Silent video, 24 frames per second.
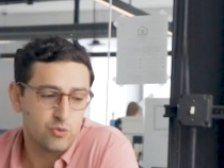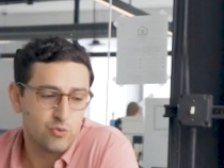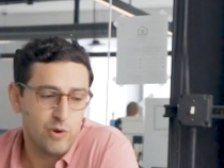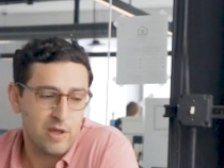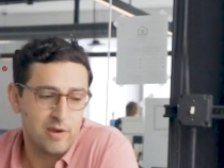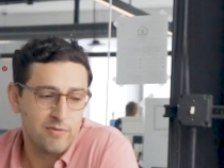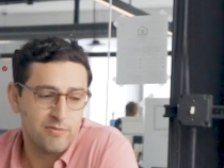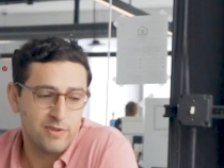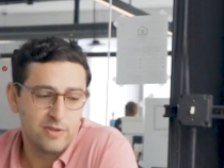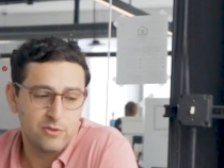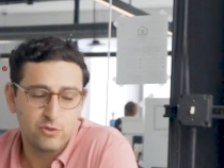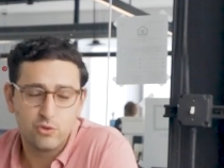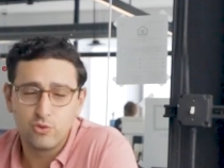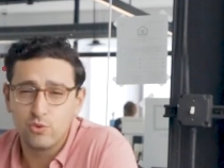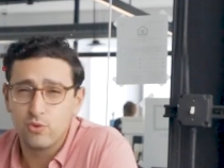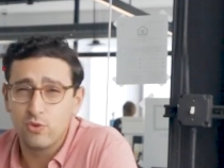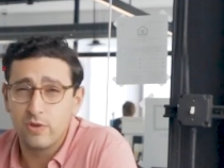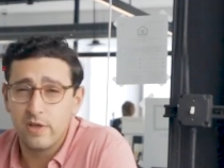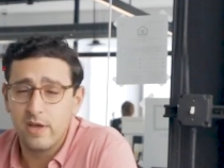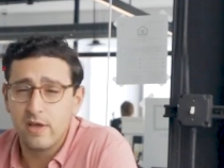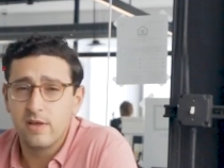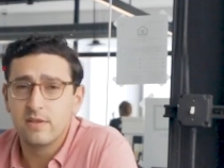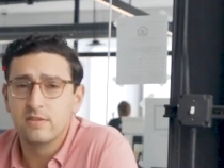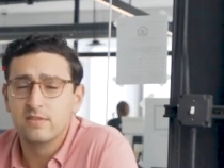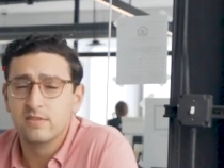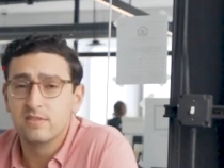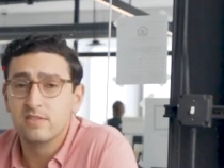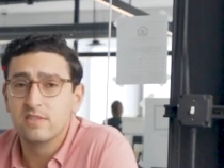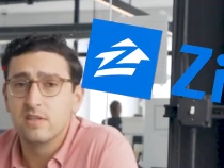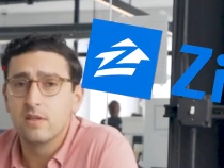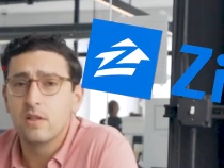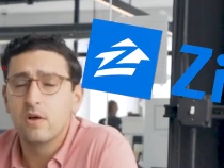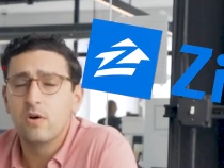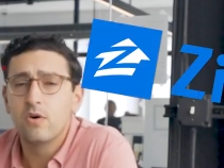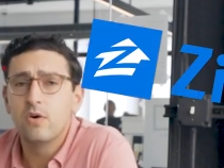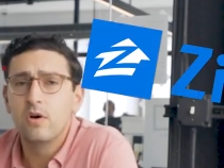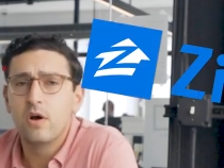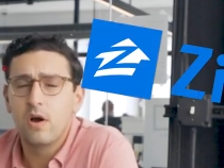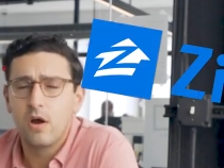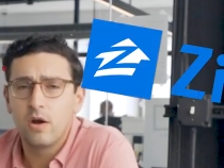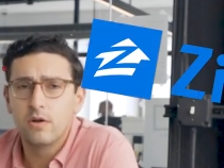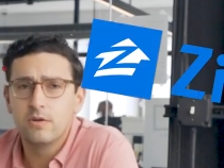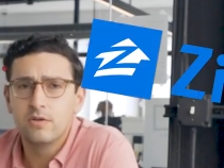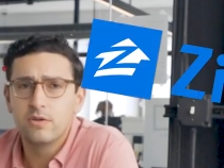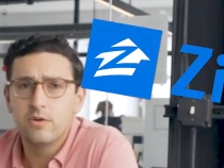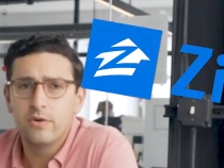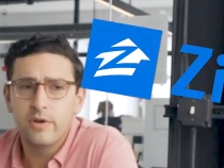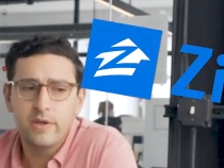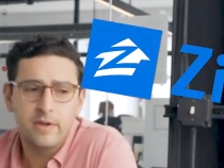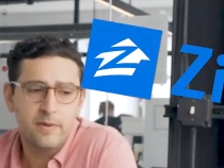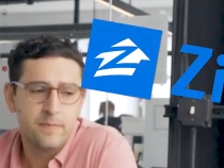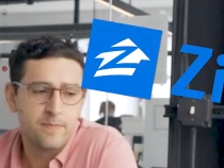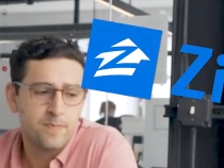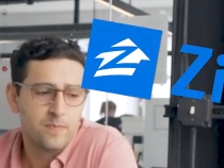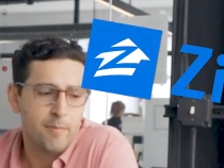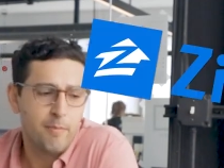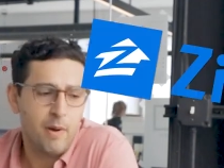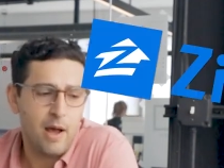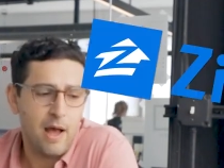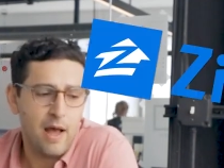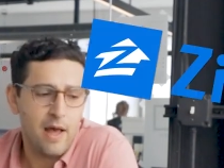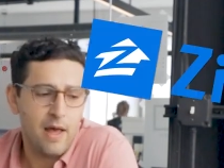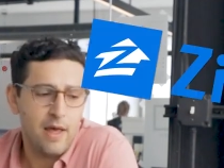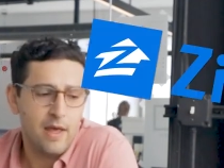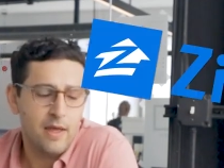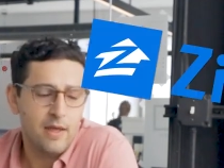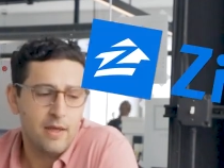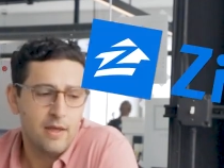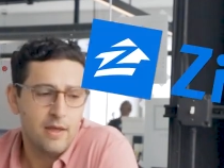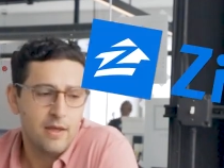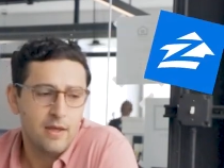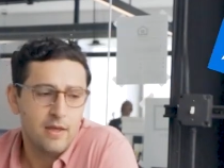Redfin, Trulia, and Zillow, are doing by